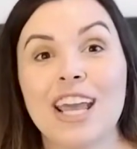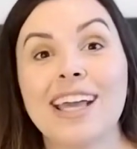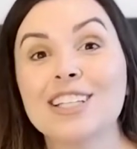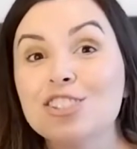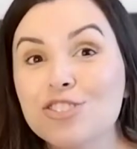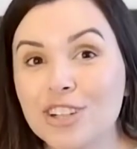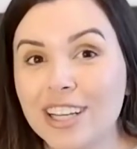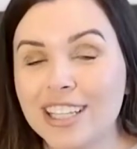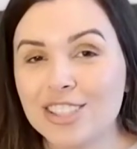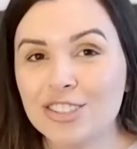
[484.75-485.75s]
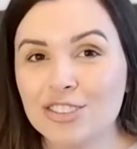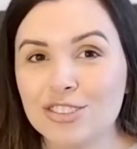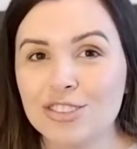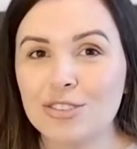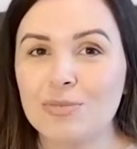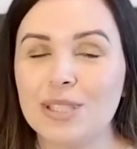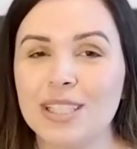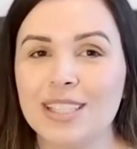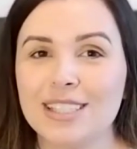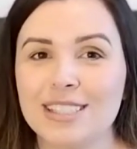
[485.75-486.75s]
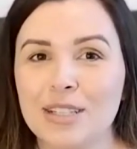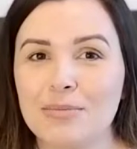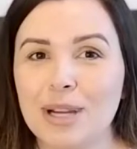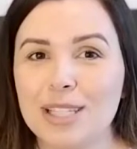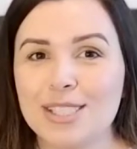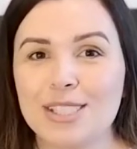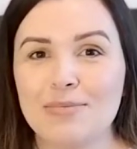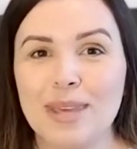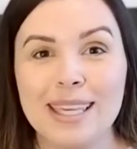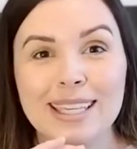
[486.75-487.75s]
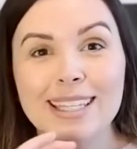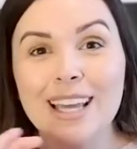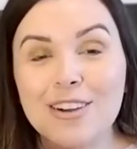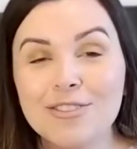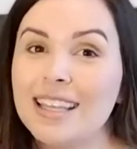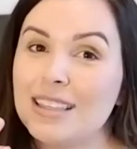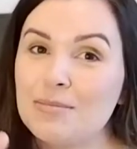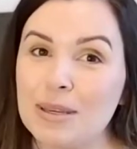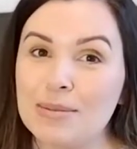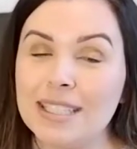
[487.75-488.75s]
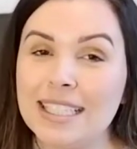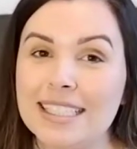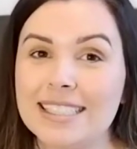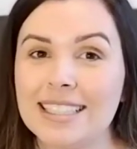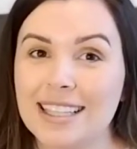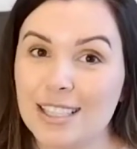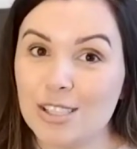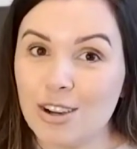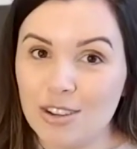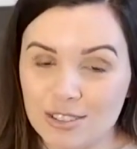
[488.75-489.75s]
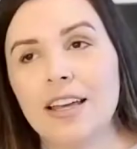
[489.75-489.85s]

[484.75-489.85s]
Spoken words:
extra as you used to because your body's just making enough that the baby needs, and that's all.